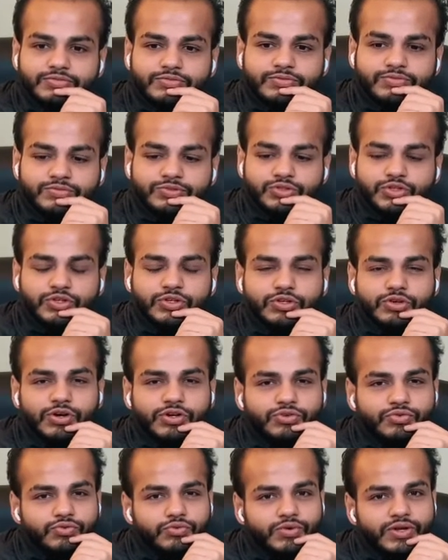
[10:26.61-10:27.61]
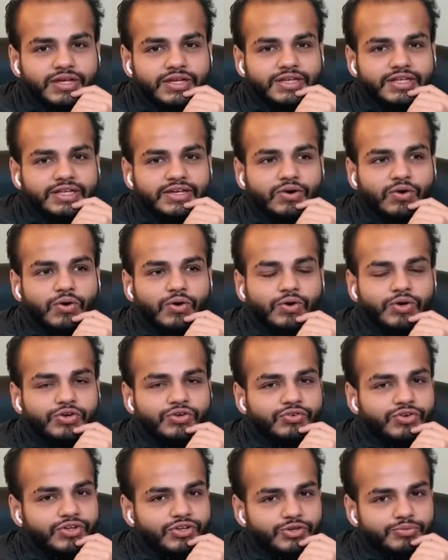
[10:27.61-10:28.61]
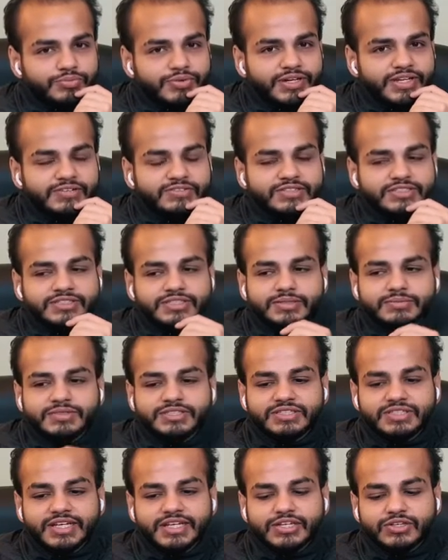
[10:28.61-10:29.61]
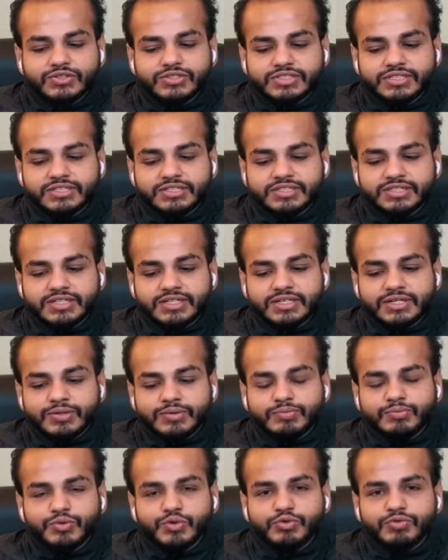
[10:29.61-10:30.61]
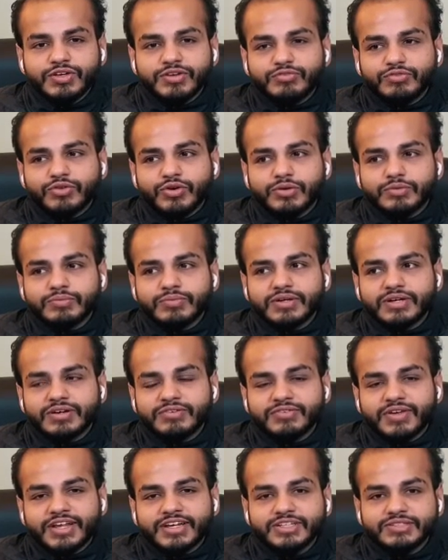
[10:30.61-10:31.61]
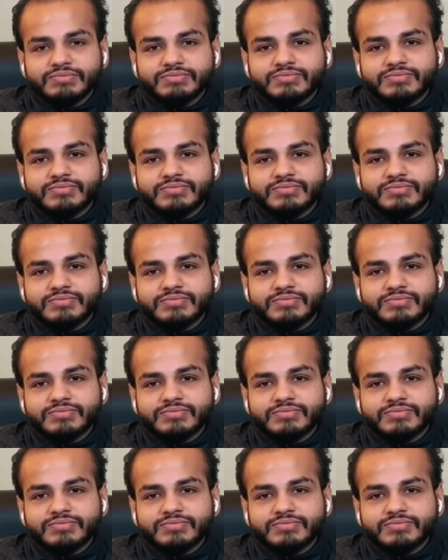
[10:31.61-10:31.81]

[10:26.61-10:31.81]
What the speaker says: So you're not really altering a belief system. It's like you're just moving from a very